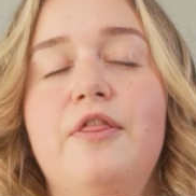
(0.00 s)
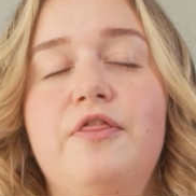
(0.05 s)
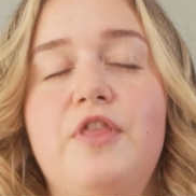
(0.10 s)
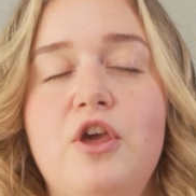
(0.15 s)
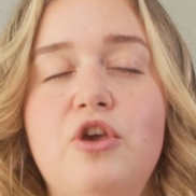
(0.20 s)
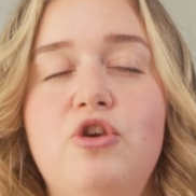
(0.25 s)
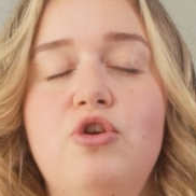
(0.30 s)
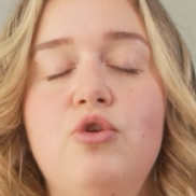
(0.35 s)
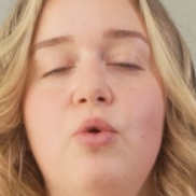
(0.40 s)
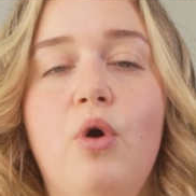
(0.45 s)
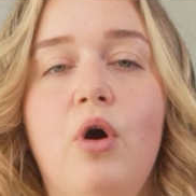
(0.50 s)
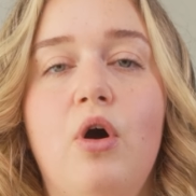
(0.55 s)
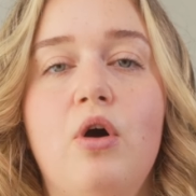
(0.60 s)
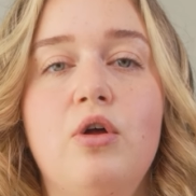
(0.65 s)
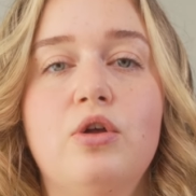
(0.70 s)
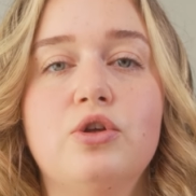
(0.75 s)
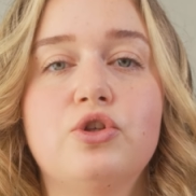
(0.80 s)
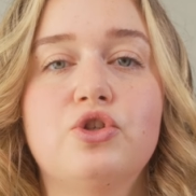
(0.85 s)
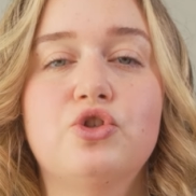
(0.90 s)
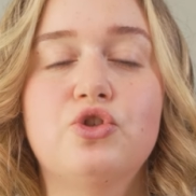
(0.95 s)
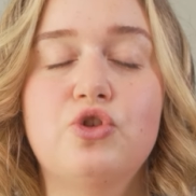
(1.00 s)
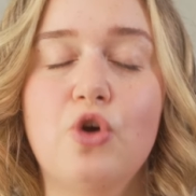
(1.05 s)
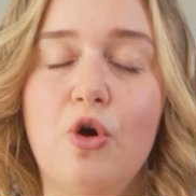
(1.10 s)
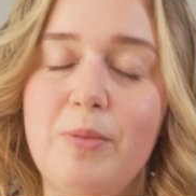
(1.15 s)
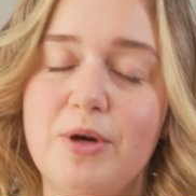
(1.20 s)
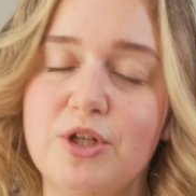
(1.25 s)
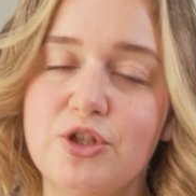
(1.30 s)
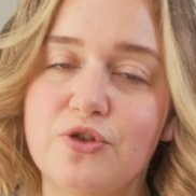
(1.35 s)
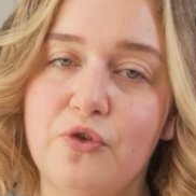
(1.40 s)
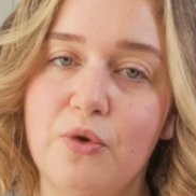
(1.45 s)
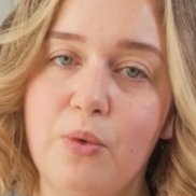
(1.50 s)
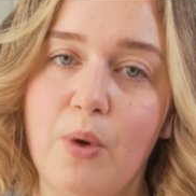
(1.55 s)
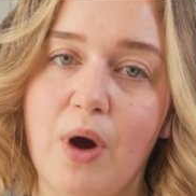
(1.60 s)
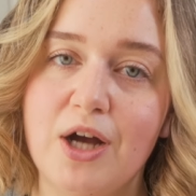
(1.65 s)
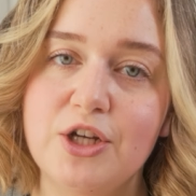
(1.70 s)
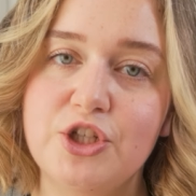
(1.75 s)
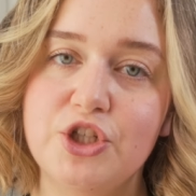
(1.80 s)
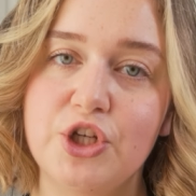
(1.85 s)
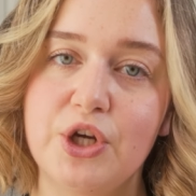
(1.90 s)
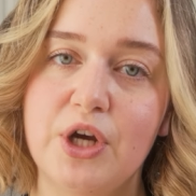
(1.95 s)
Thank you all so much for
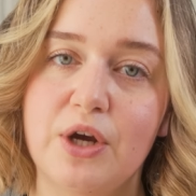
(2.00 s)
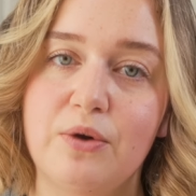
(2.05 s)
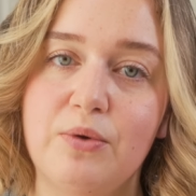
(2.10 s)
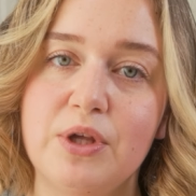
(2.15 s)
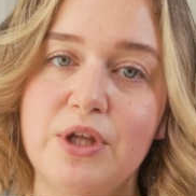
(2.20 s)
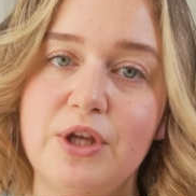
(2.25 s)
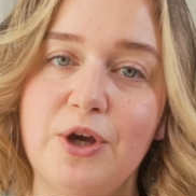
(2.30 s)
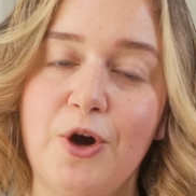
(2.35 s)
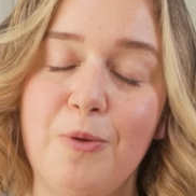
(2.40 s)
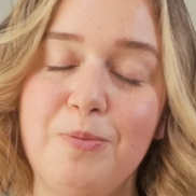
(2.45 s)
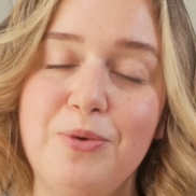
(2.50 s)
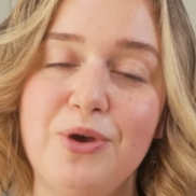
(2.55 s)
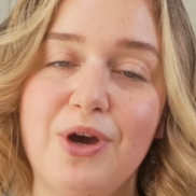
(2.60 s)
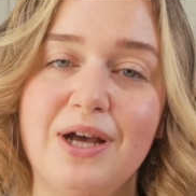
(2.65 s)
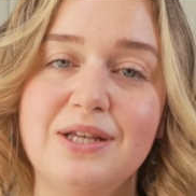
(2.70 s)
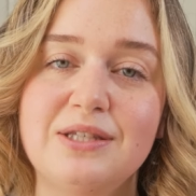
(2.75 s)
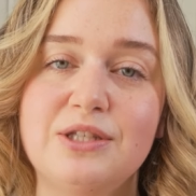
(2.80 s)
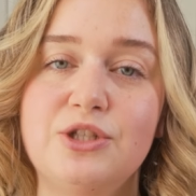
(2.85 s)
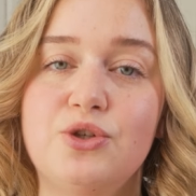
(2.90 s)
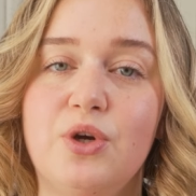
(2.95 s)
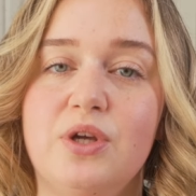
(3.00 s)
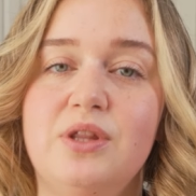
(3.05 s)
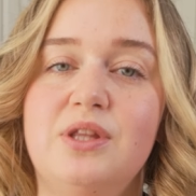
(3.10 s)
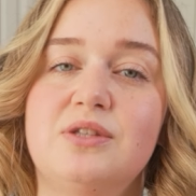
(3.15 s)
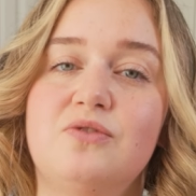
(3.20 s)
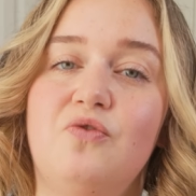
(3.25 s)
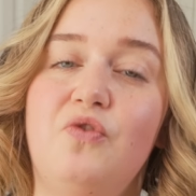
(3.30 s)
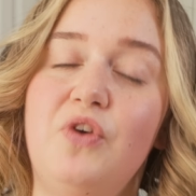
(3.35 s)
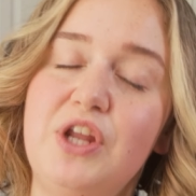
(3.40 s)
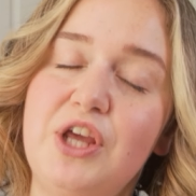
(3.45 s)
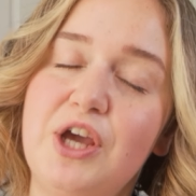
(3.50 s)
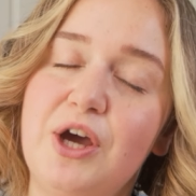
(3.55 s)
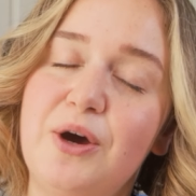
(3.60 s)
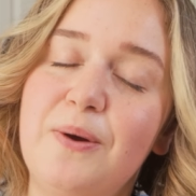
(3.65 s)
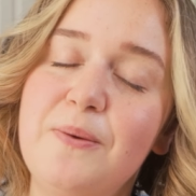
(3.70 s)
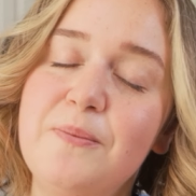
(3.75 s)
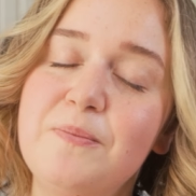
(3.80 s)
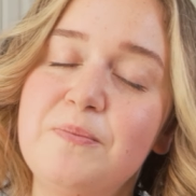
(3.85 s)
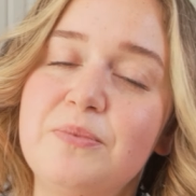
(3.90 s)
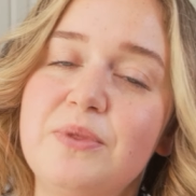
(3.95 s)
watching. I really hope you guys enjoyed this
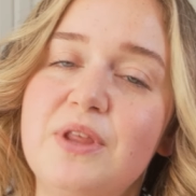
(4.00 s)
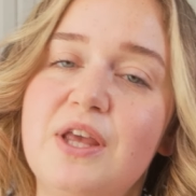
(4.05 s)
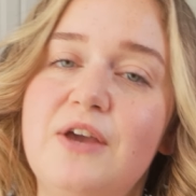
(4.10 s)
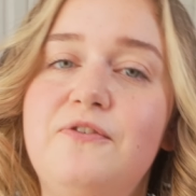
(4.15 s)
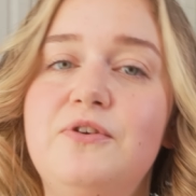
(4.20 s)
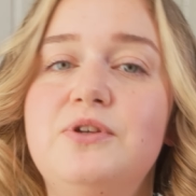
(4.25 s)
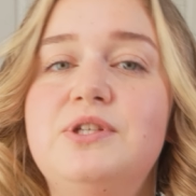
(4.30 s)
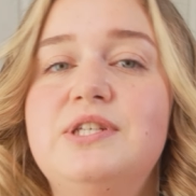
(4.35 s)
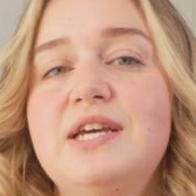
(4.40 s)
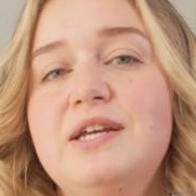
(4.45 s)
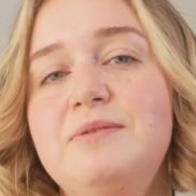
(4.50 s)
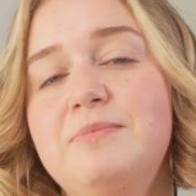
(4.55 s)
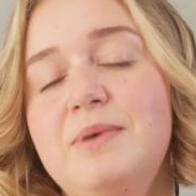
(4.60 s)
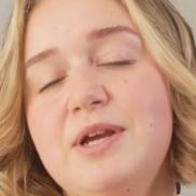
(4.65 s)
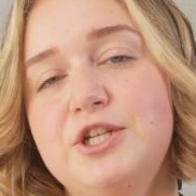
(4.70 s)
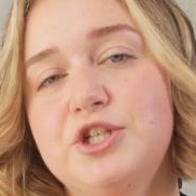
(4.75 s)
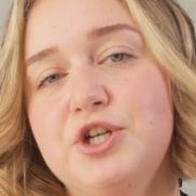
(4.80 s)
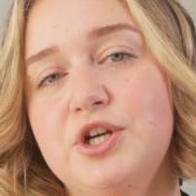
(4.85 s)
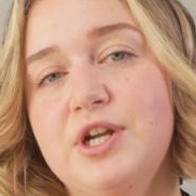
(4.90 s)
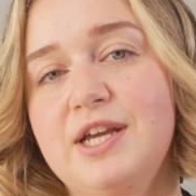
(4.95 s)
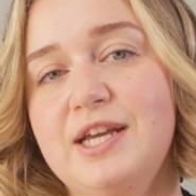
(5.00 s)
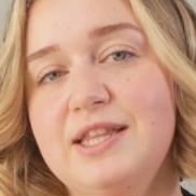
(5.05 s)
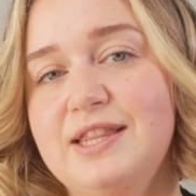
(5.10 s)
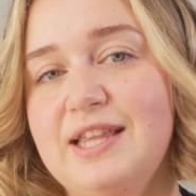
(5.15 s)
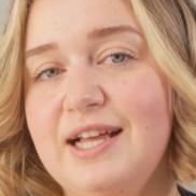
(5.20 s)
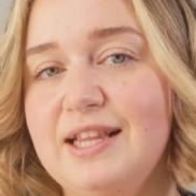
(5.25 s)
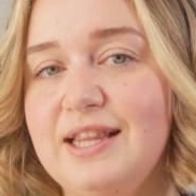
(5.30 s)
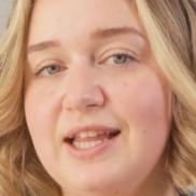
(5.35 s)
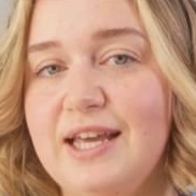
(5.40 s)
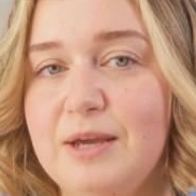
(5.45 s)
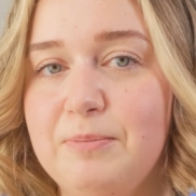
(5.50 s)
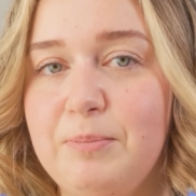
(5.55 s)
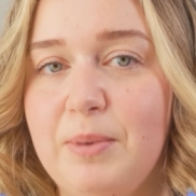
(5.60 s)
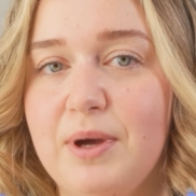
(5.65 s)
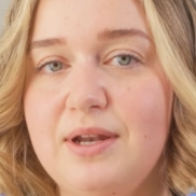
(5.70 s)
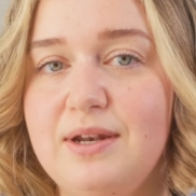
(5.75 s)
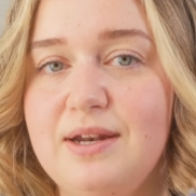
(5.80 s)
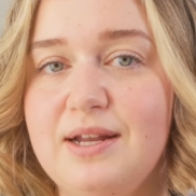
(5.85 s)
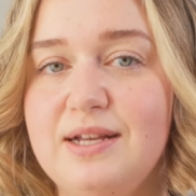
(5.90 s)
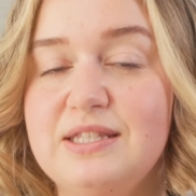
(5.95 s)
video. If you did, make sure to hit that like
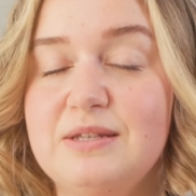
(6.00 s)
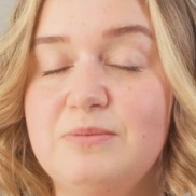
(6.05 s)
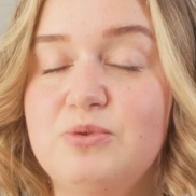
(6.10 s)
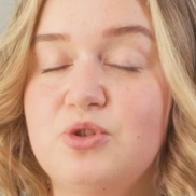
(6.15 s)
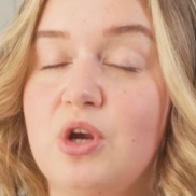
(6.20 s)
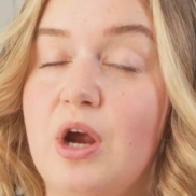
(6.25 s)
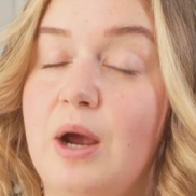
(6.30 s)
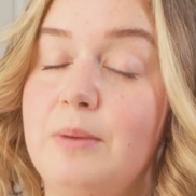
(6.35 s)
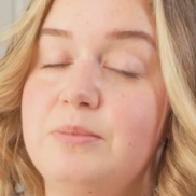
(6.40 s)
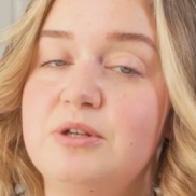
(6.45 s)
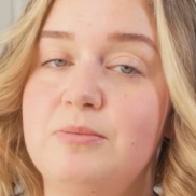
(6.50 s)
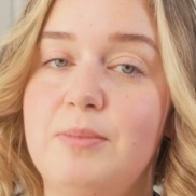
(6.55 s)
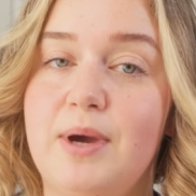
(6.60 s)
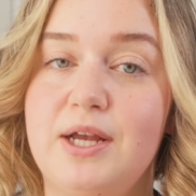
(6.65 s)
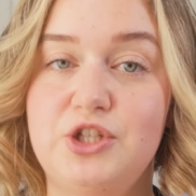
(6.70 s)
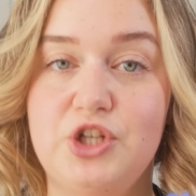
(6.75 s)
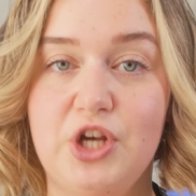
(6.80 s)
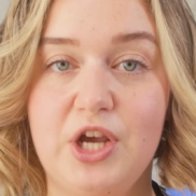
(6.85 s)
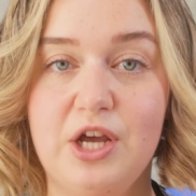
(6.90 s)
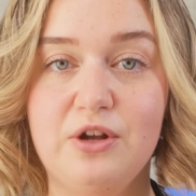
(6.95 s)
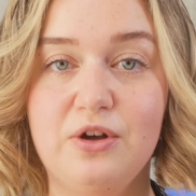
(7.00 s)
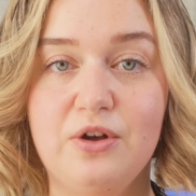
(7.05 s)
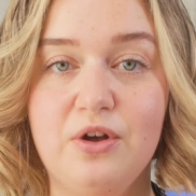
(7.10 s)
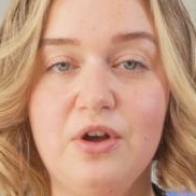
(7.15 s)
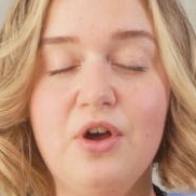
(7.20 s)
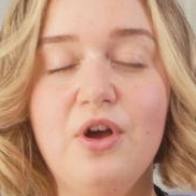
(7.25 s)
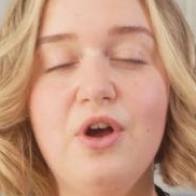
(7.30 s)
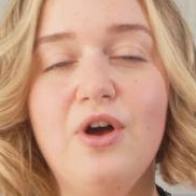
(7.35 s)
button and subscribe to my channel.